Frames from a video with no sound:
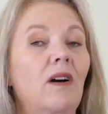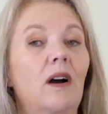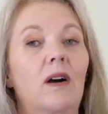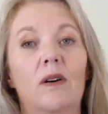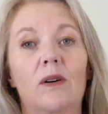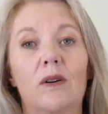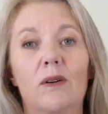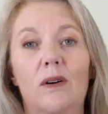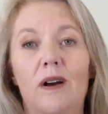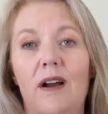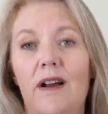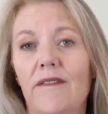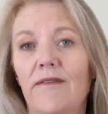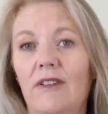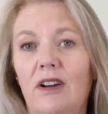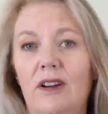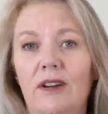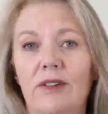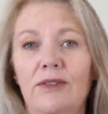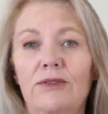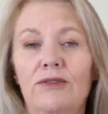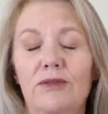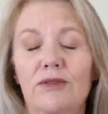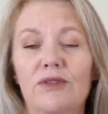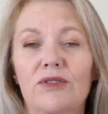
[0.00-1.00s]
Oh, I've
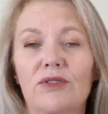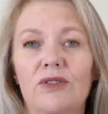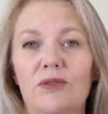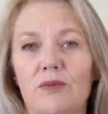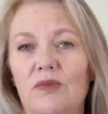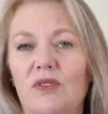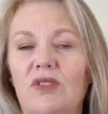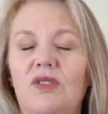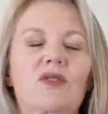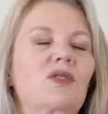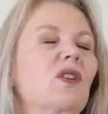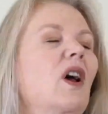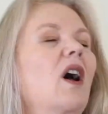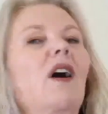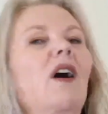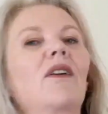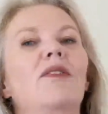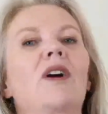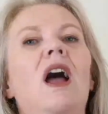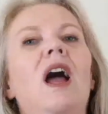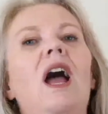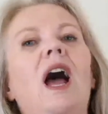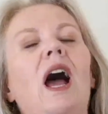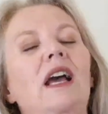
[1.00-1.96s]
gone through some stuff.